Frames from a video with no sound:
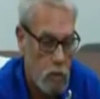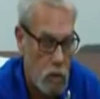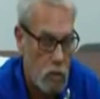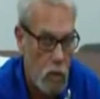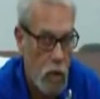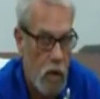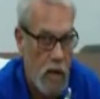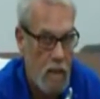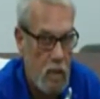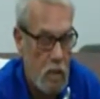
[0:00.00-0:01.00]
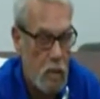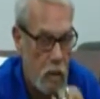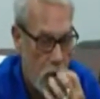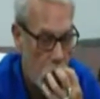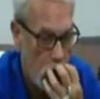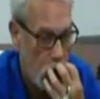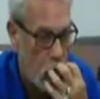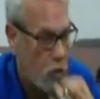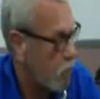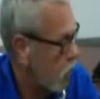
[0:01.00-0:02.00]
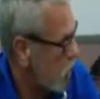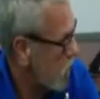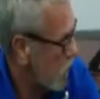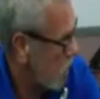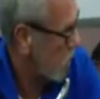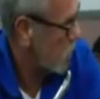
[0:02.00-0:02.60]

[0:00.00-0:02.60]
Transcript: These are for your anterior teeth, which are your front teeth.